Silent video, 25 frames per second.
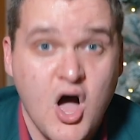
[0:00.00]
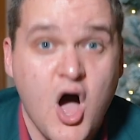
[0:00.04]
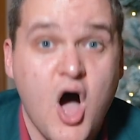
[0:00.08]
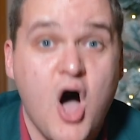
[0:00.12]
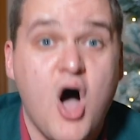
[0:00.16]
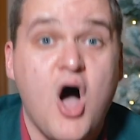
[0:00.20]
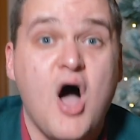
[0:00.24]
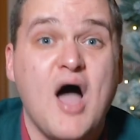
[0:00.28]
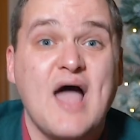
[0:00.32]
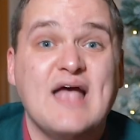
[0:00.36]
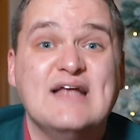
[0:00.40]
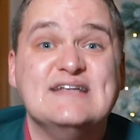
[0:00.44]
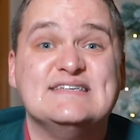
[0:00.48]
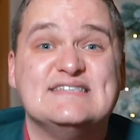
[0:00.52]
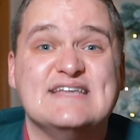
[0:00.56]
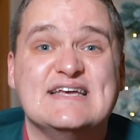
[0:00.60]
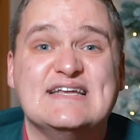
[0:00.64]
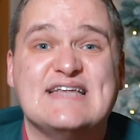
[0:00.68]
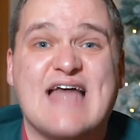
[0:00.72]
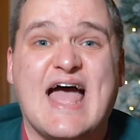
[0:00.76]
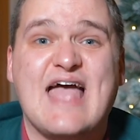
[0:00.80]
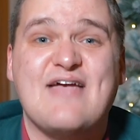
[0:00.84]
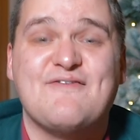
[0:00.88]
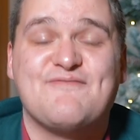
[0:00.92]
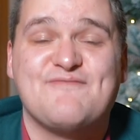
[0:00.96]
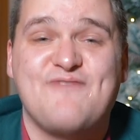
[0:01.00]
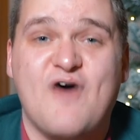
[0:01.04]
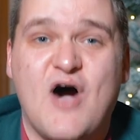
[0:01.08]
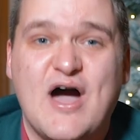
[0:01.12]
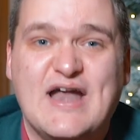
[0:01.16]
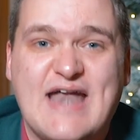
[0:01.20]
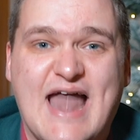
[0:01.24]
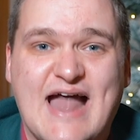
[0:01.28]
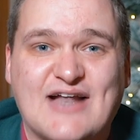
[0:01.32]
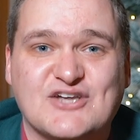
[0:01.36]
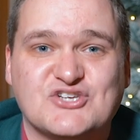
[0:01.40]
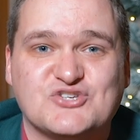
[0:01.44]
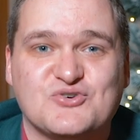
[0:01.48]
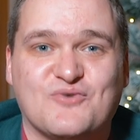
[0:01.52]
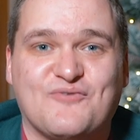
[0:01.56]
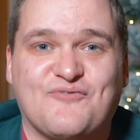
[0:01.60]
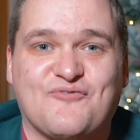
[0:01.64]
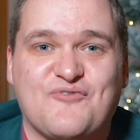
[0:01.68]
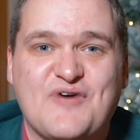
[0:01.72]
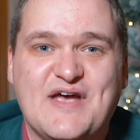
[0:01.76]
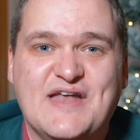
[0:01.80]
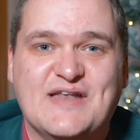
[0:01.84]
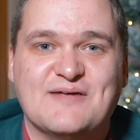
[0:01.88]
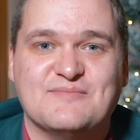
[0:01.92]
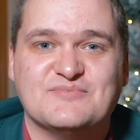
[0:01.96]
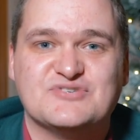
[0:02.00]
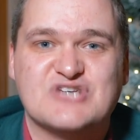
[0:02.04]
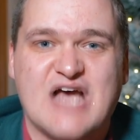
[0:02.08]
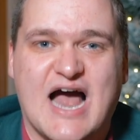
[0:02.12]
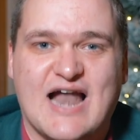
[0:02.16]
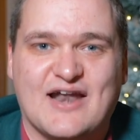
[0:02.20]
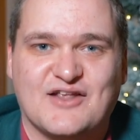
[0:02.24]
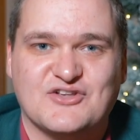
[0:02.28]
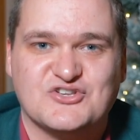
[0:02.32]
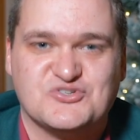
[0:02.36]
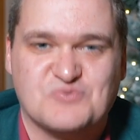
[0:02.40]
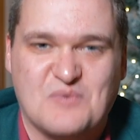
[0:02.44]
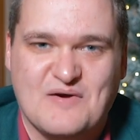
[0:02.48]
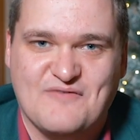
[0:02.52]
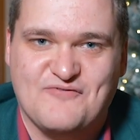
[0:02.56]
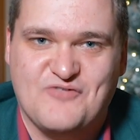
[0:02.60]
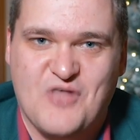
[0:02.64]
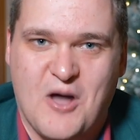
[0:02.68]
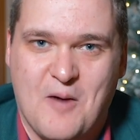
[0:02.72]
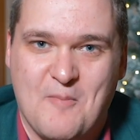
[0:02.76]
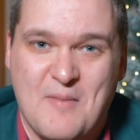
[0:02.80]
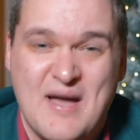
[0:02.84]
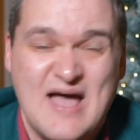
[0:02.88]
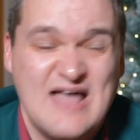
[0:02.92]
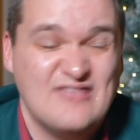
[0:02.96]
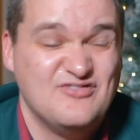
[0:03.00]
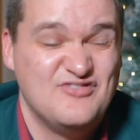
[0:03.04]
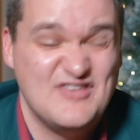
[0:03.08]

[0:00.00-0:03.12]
I did a financial freedom challenge with them.